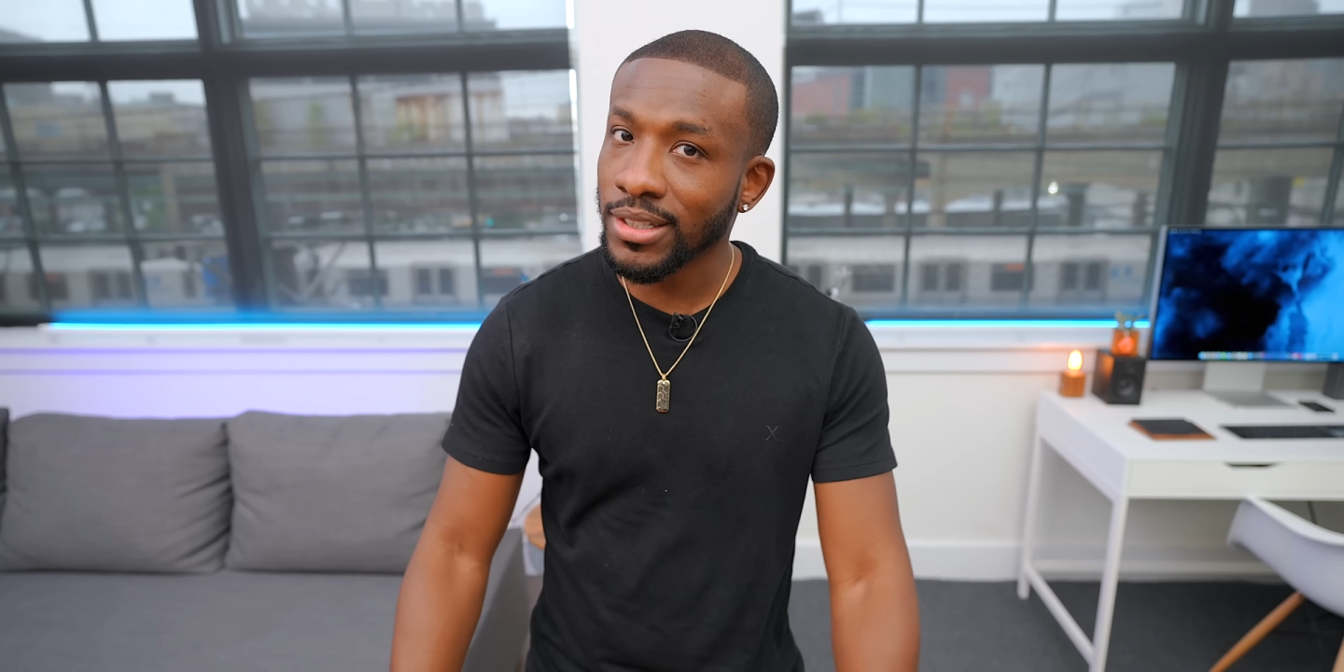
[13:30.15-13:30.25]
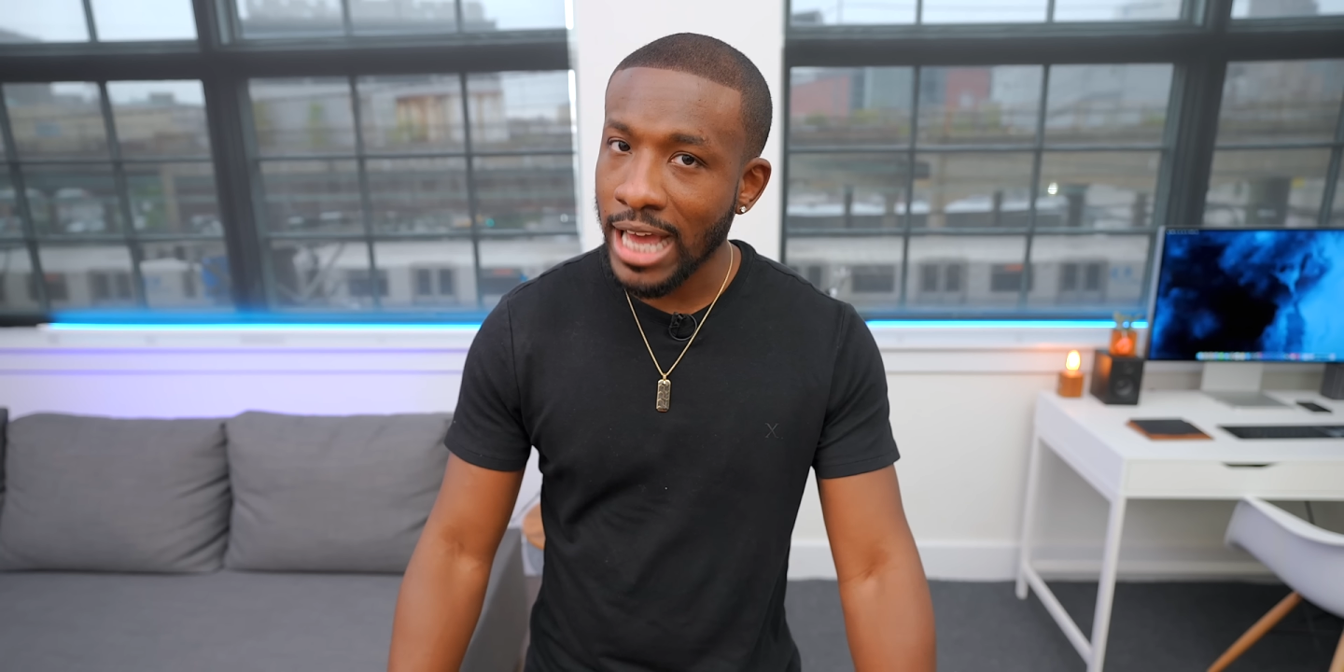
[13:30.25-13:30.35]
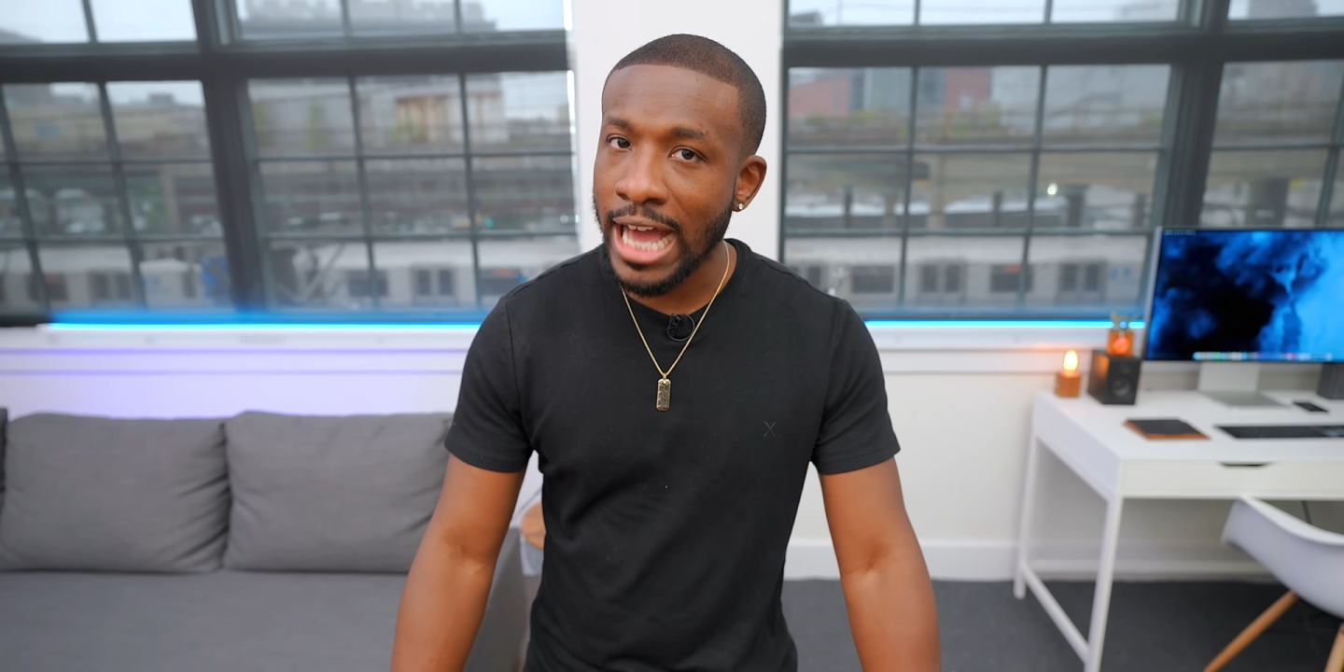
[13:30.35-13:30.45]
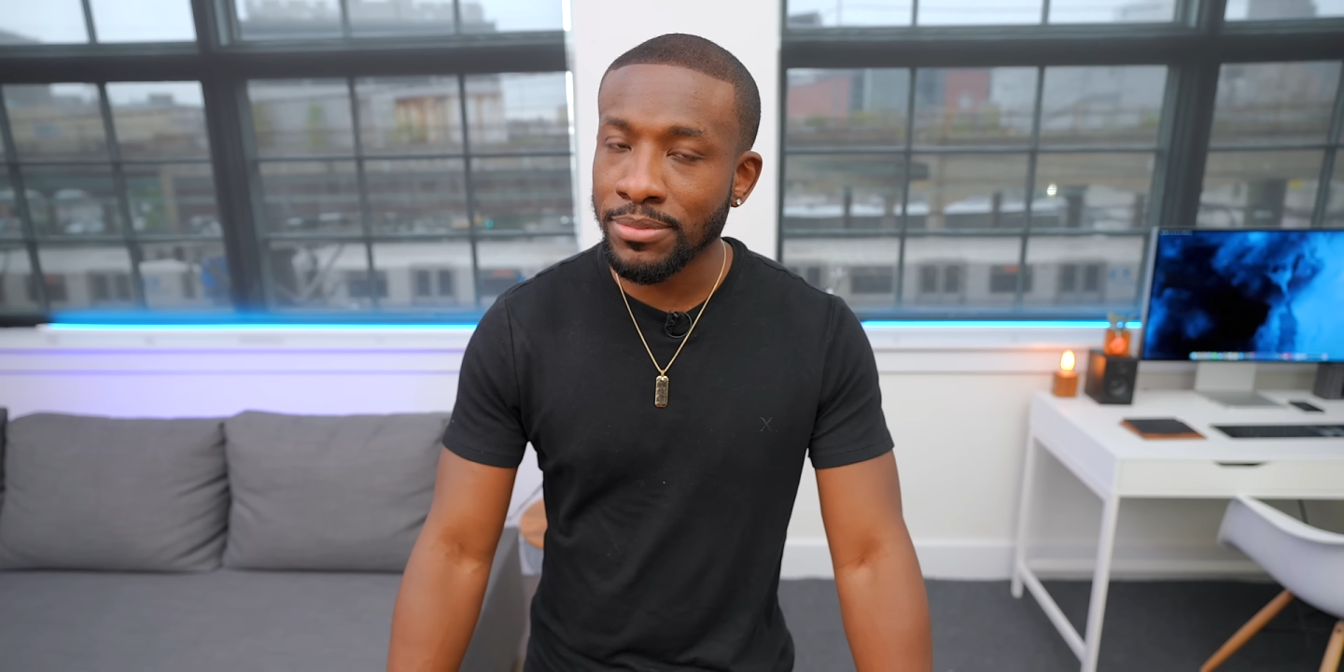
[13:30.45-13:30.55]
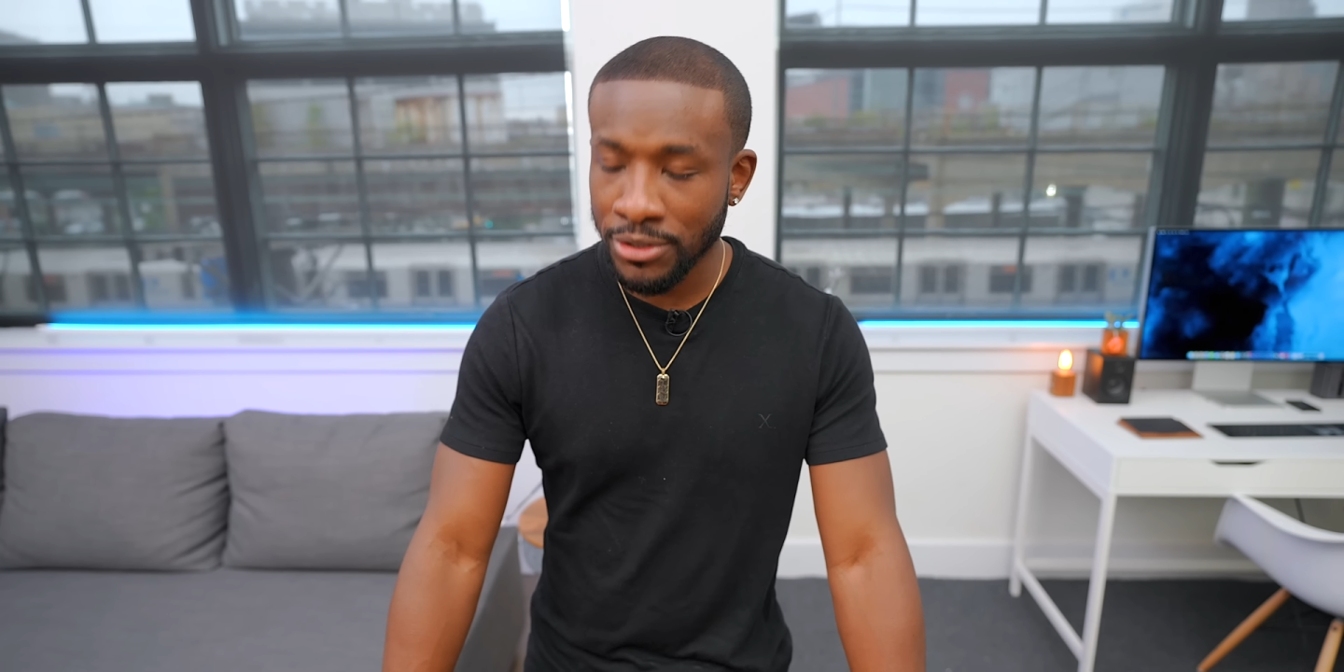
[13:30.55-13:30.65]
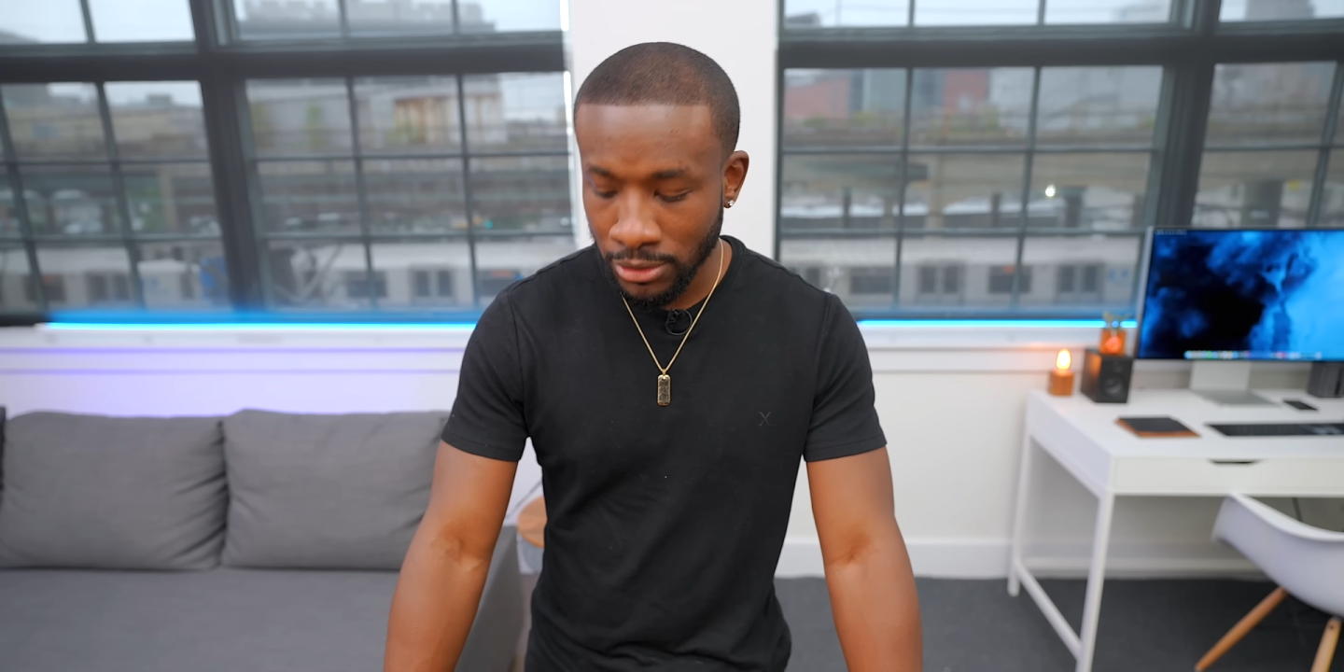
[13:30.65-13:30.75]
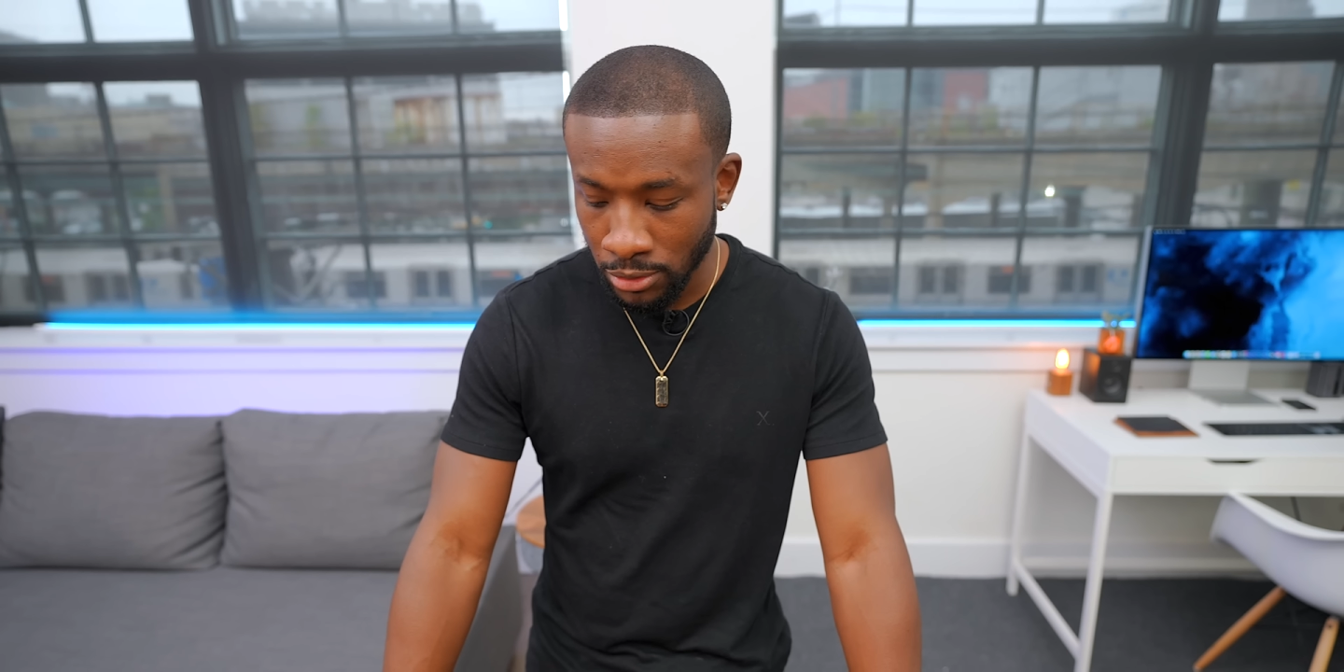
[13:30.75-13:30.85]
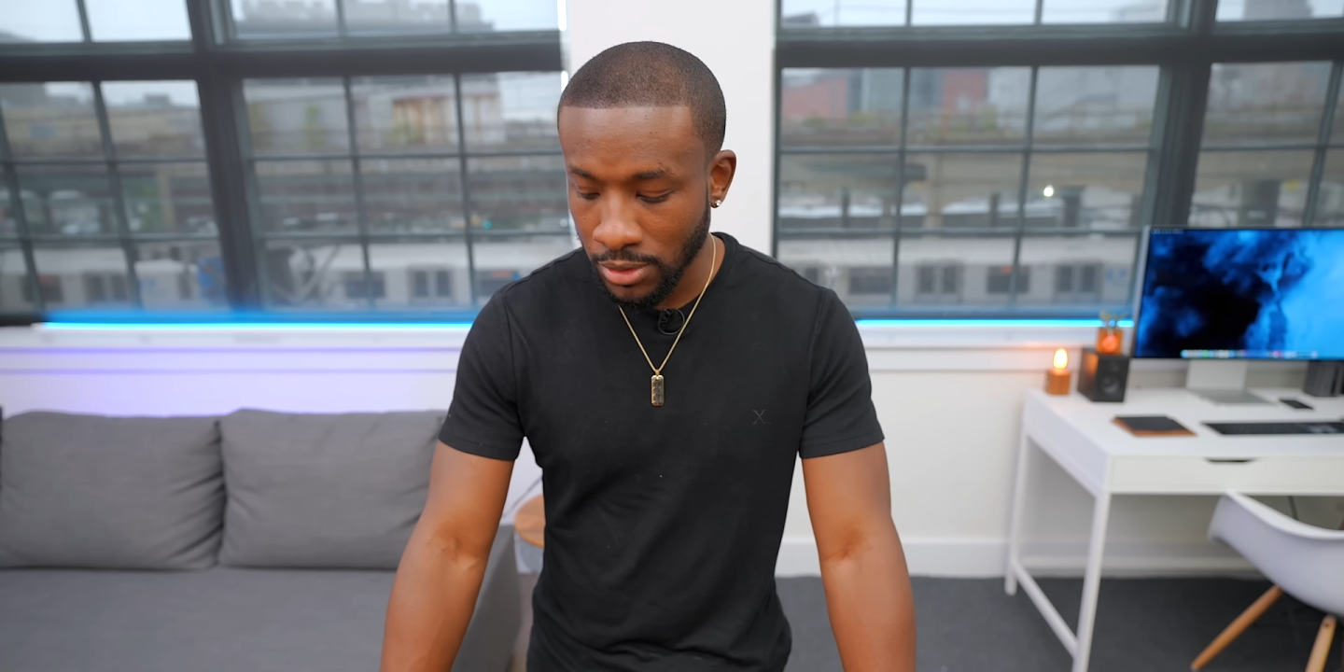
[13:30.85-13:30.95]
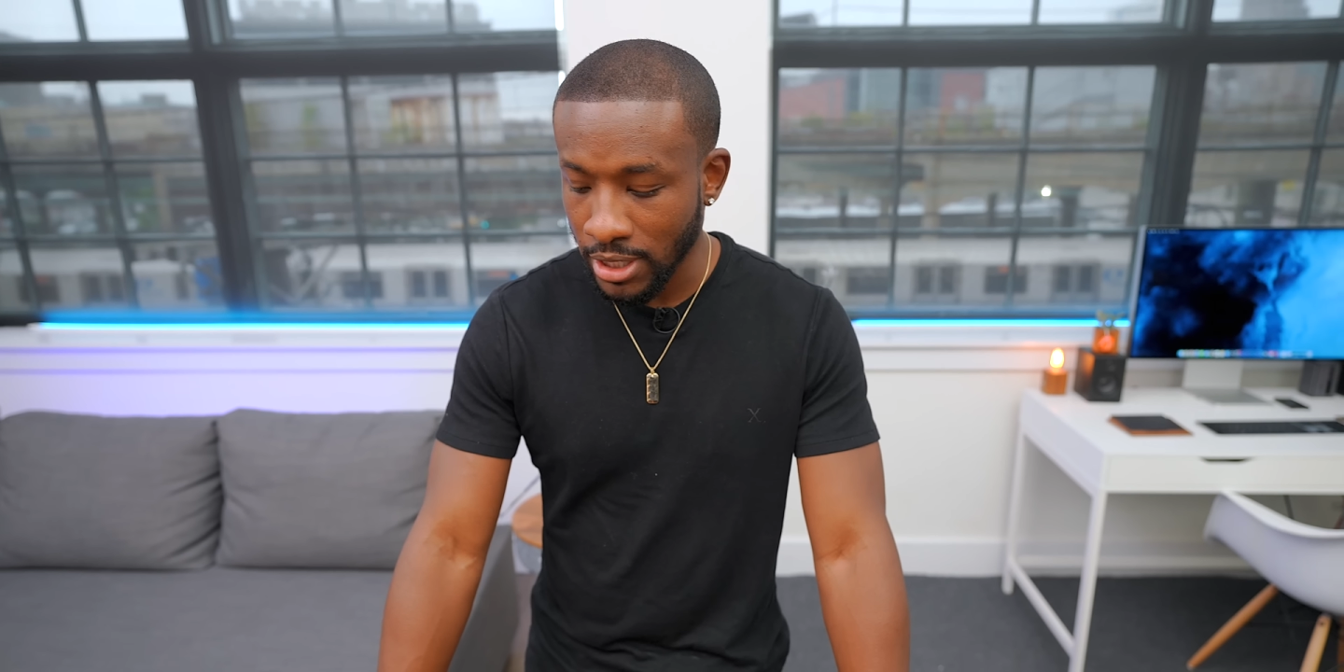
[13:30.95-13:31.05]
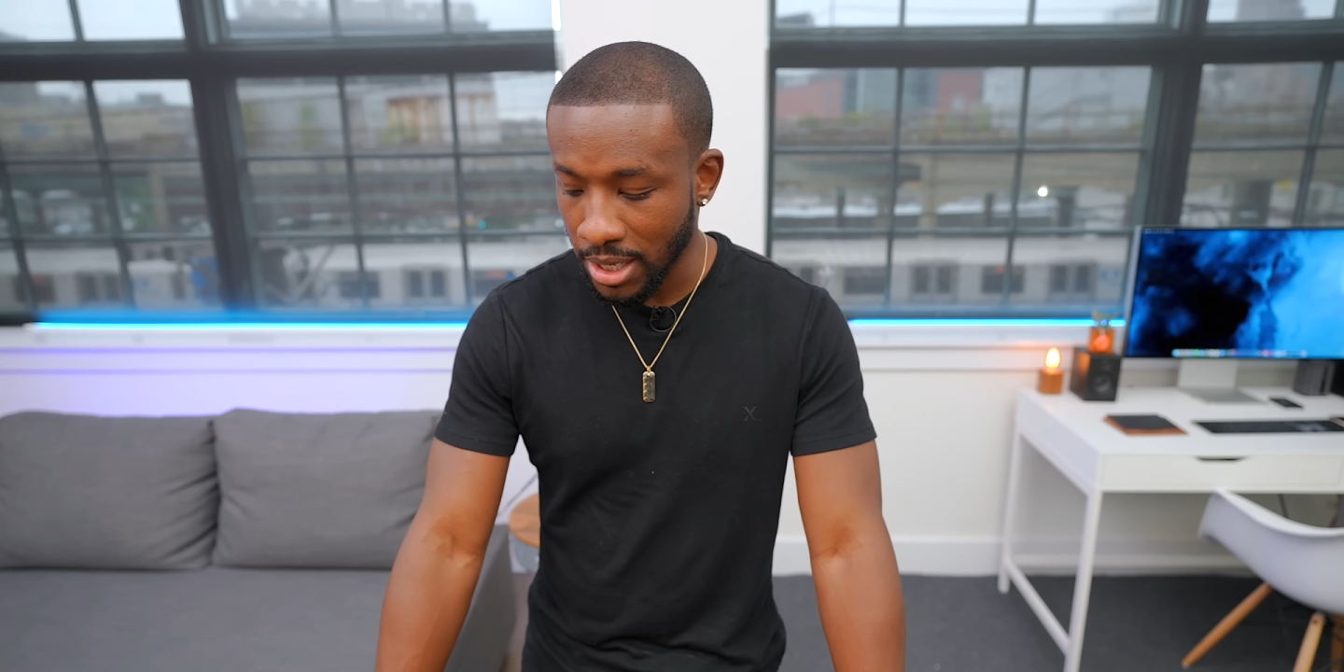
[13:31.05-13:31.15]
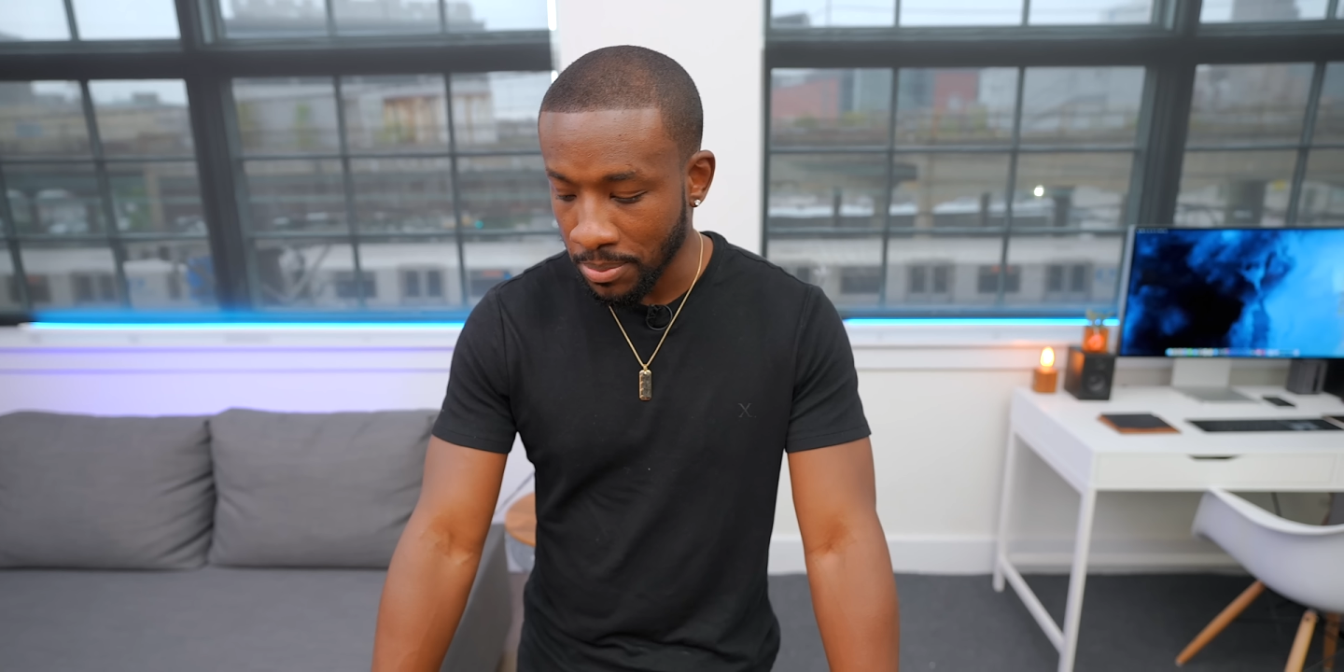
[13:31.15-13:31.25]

Absolutely,